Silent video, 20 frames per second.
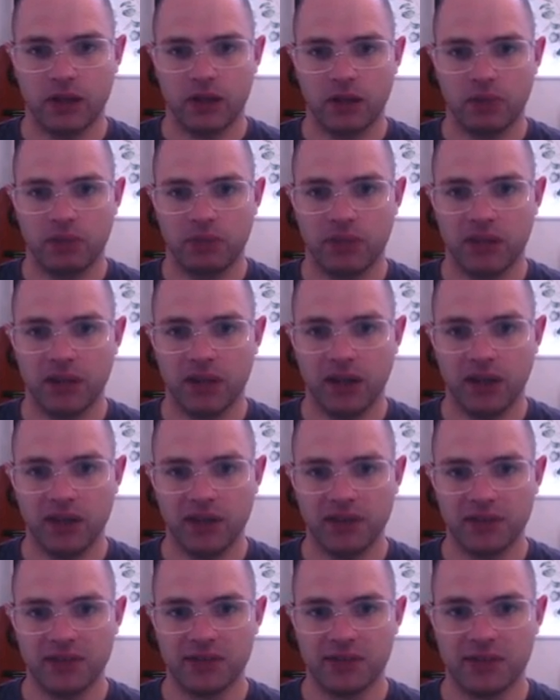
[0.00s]

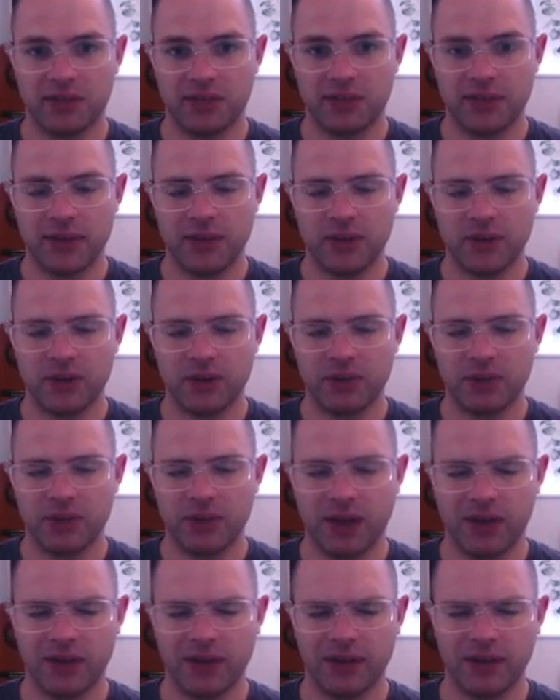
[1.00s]
because they were
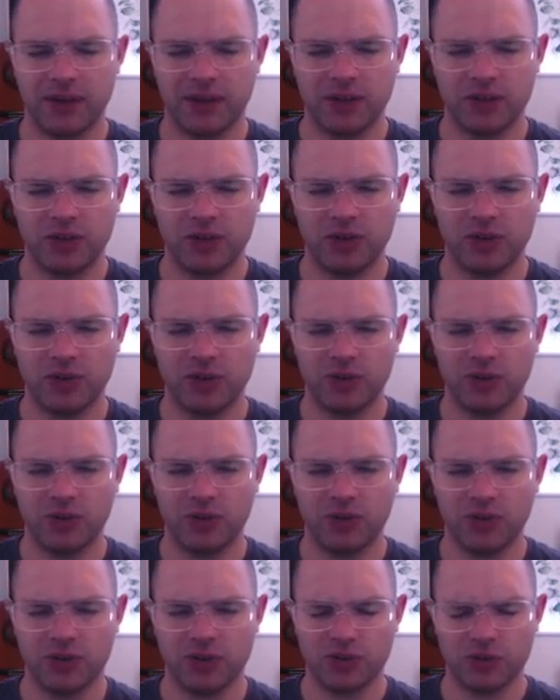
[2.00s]
commanded to
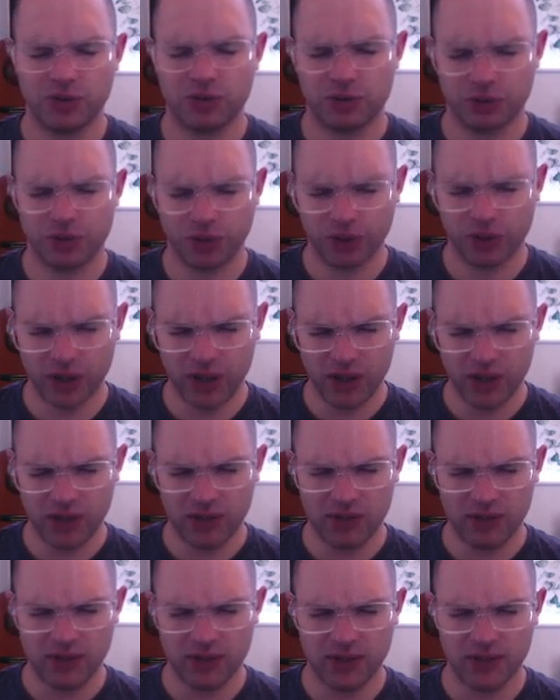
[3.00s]
destroy
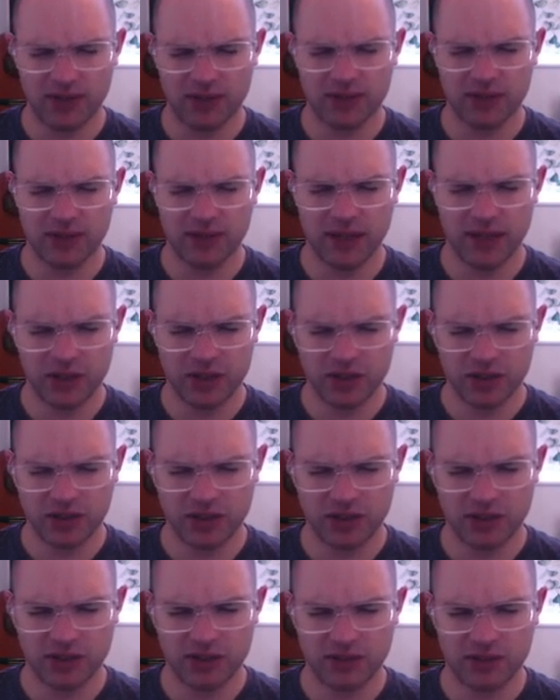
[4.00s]
these
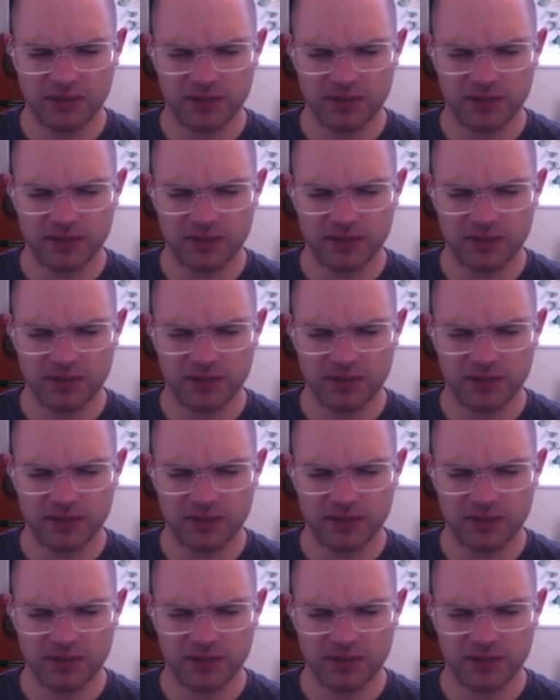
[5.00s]
nations,